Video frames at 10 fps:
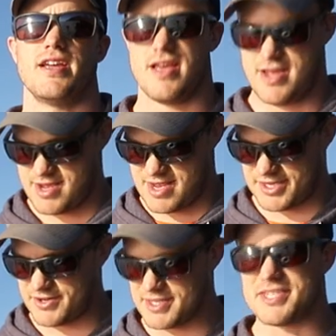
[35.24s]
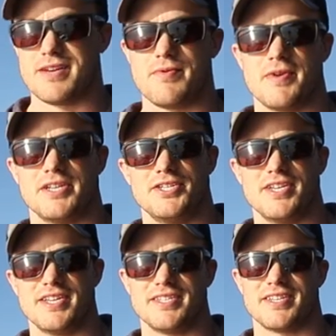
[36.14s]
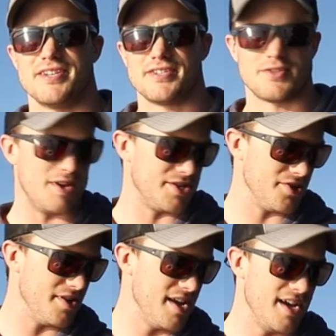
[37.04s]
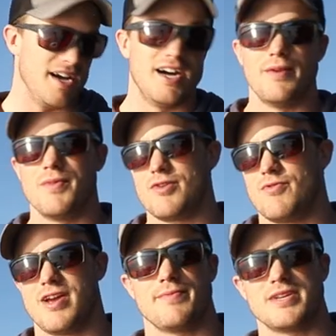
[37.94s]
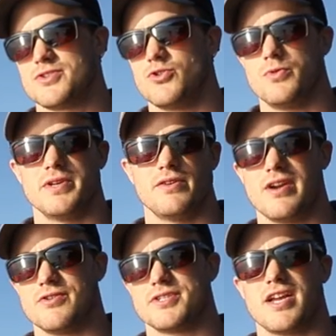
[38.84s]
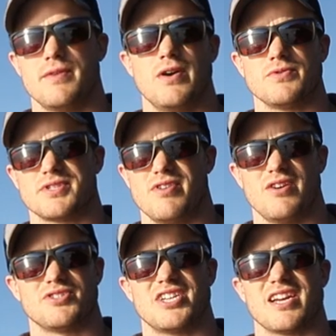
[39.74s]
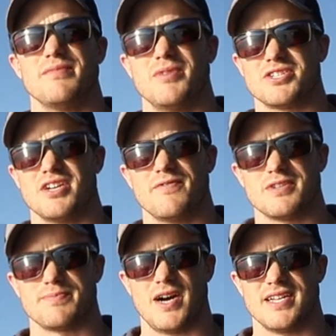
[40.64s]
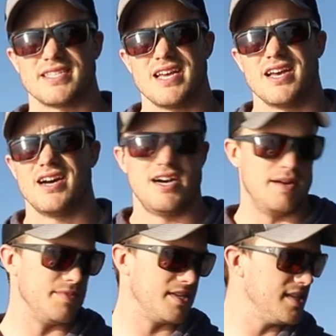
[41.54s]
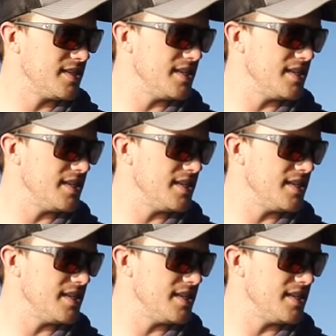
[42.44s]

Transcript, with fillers: day. As you can see, I'm in my jeans, in a sweatshirt, um, riding my snowmobile around, just kind of bouncing around, checking a bunch of different spots. Um, did